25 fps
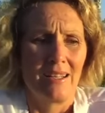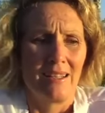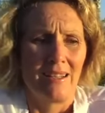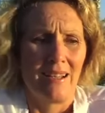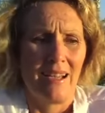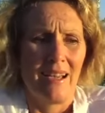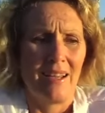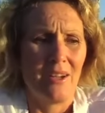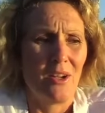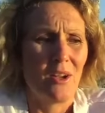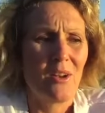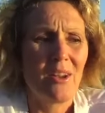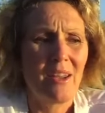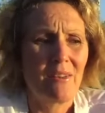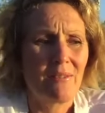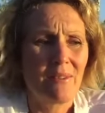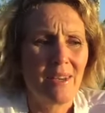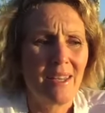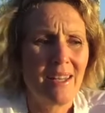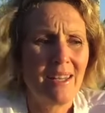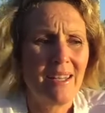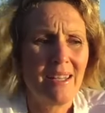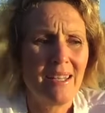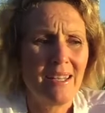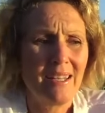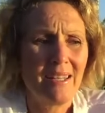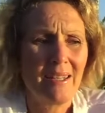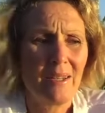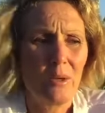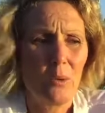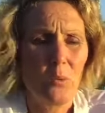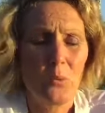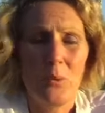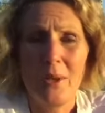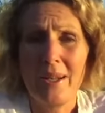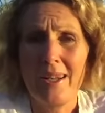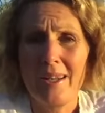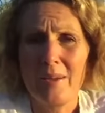I don't have any
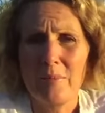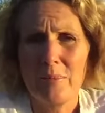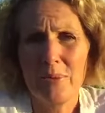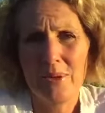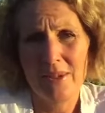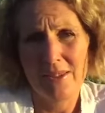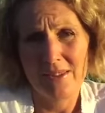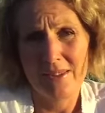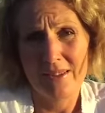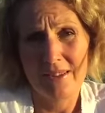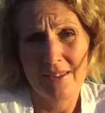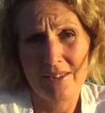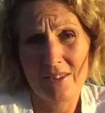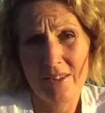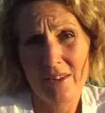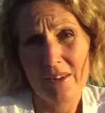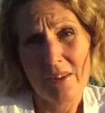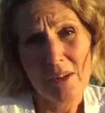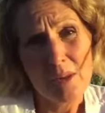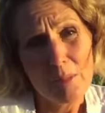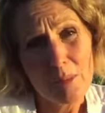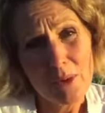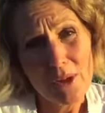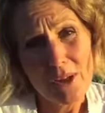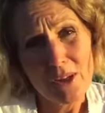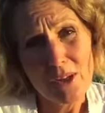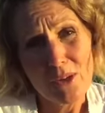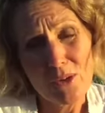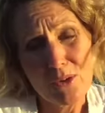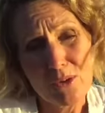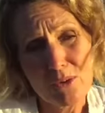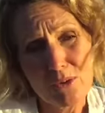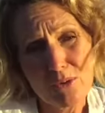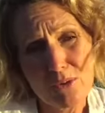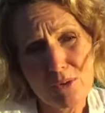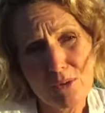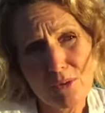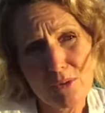wedding presents, so anybody
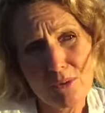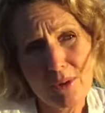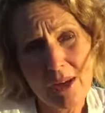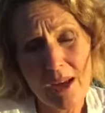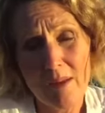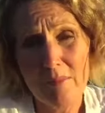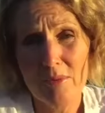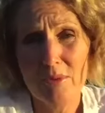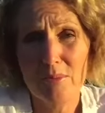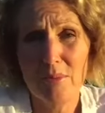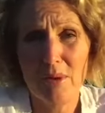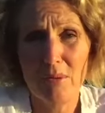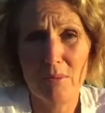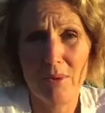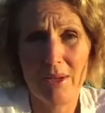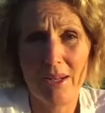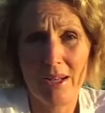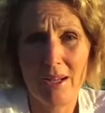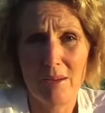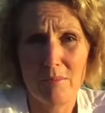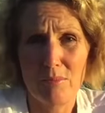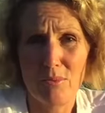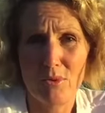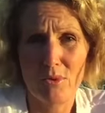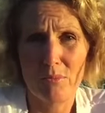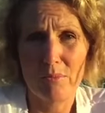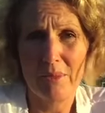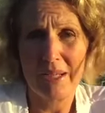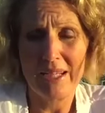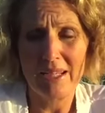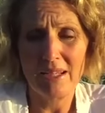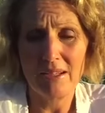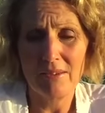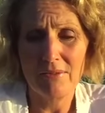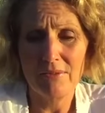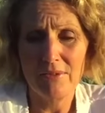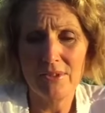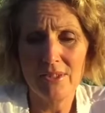who came to my wedding and brought me
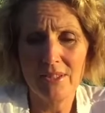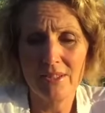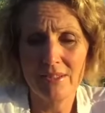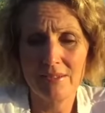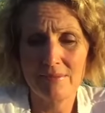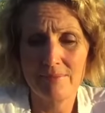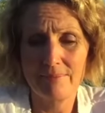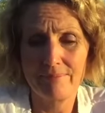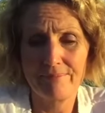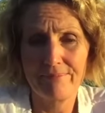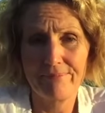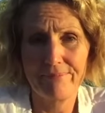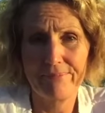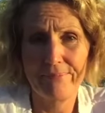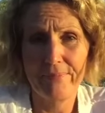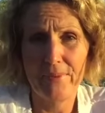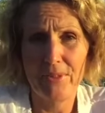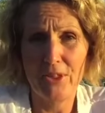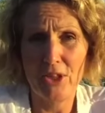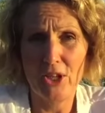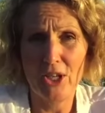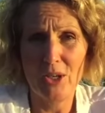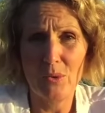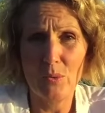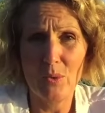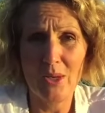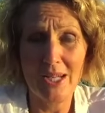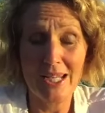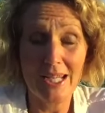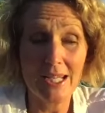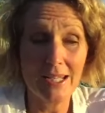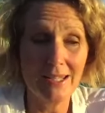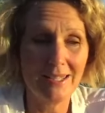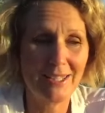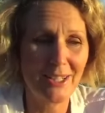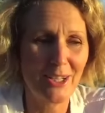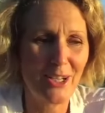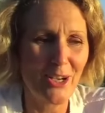gifts 31
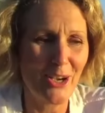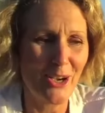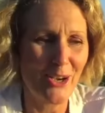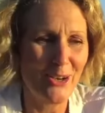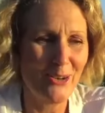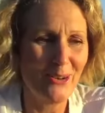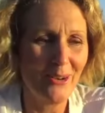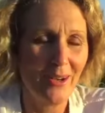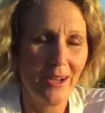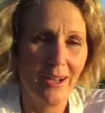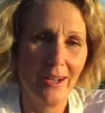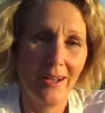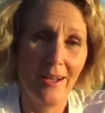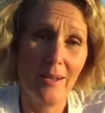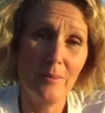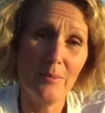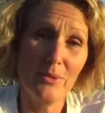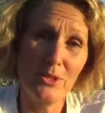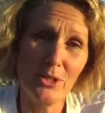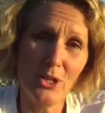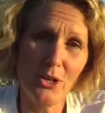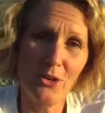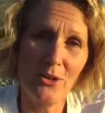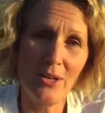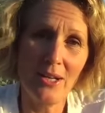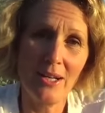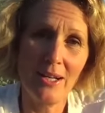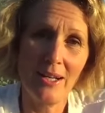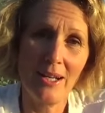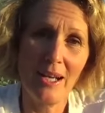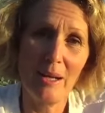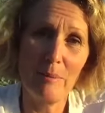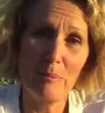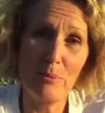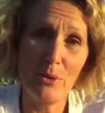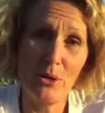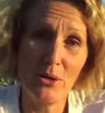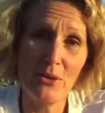years ago, I'm sorry,
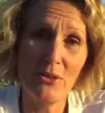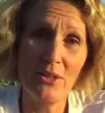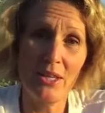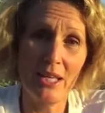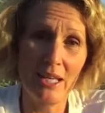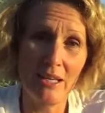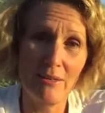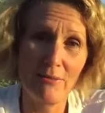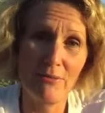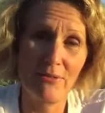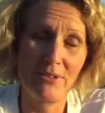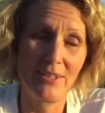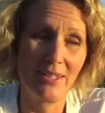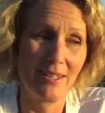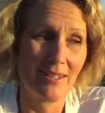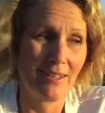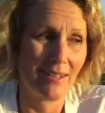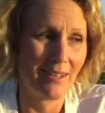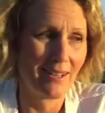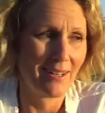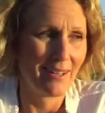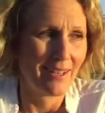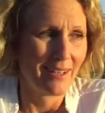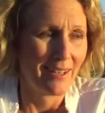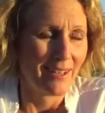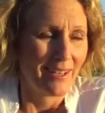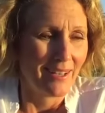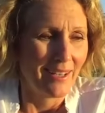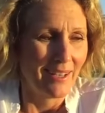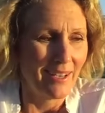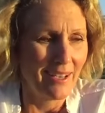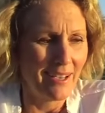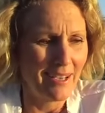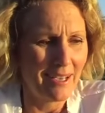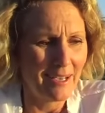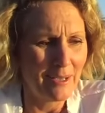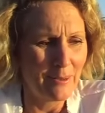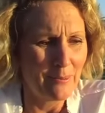I broke the gift.
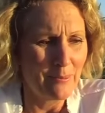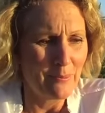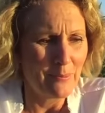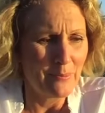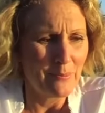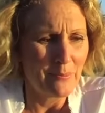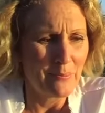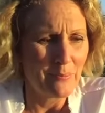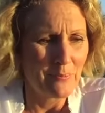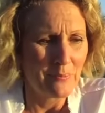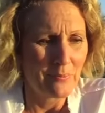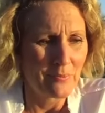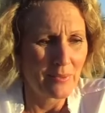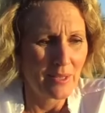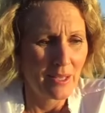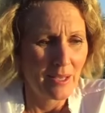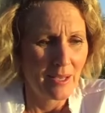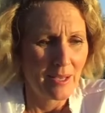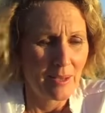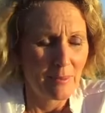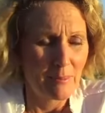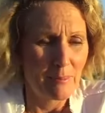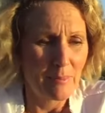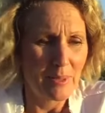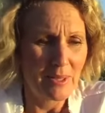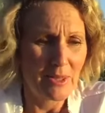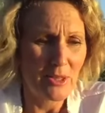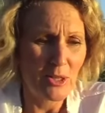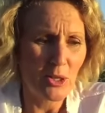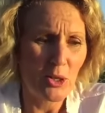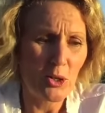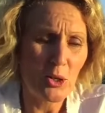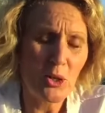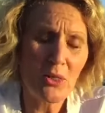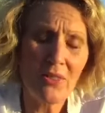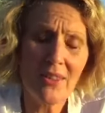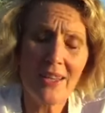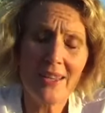Um, but the
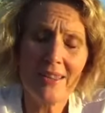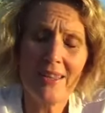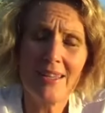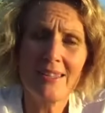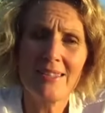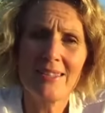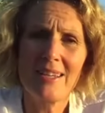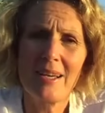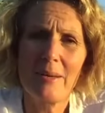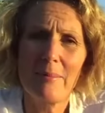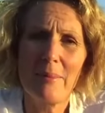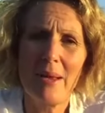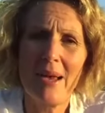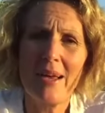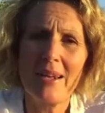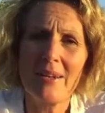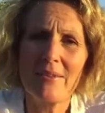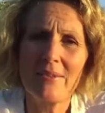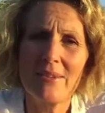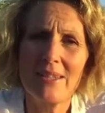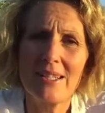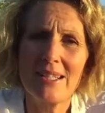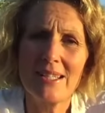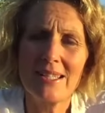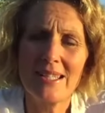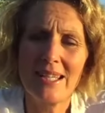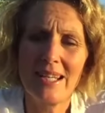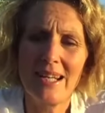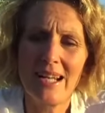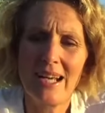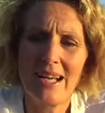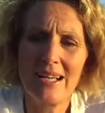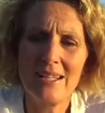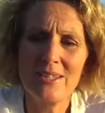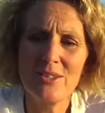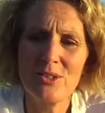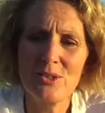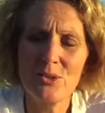good thing that's come out of it is that
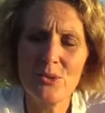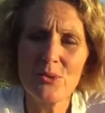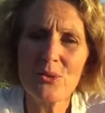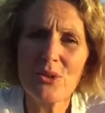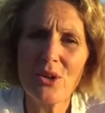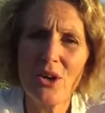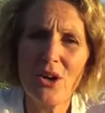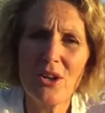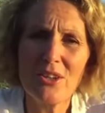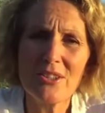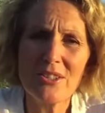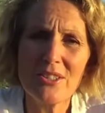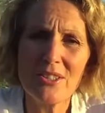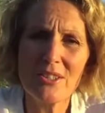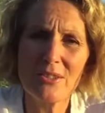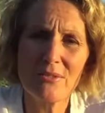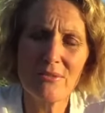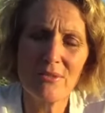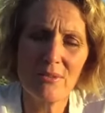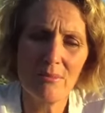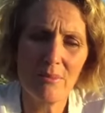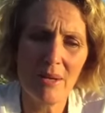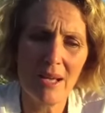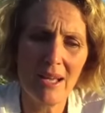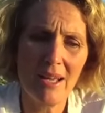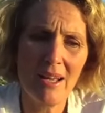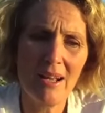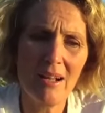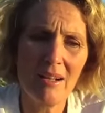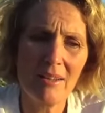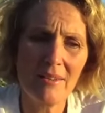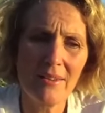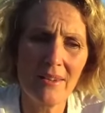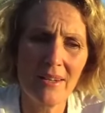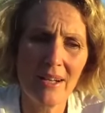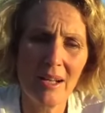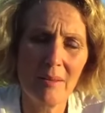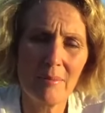I sought answers for my
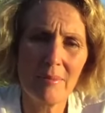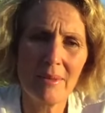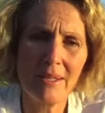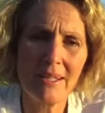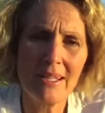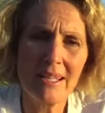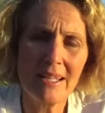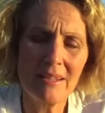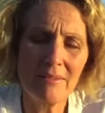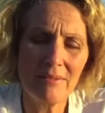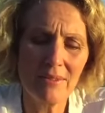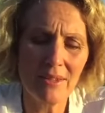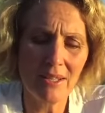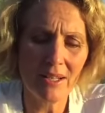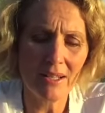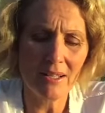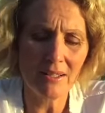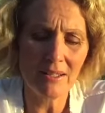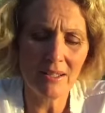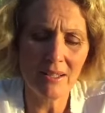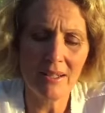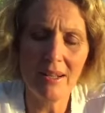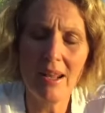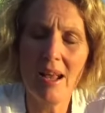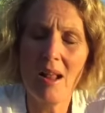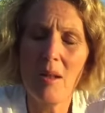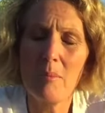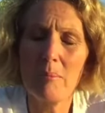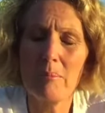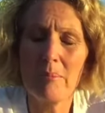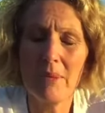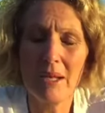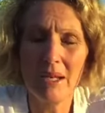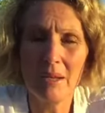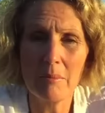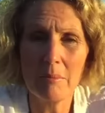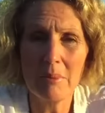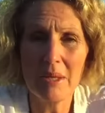health, and I believe that it can help
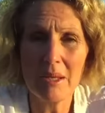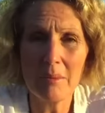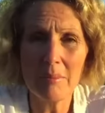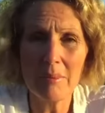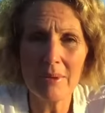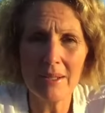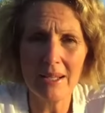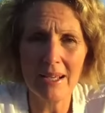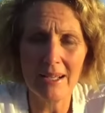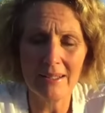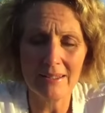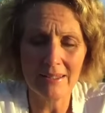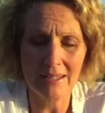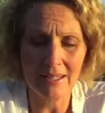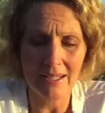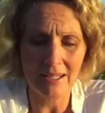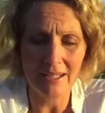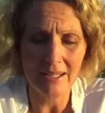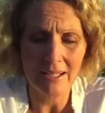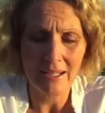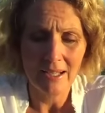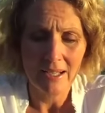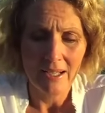many people out there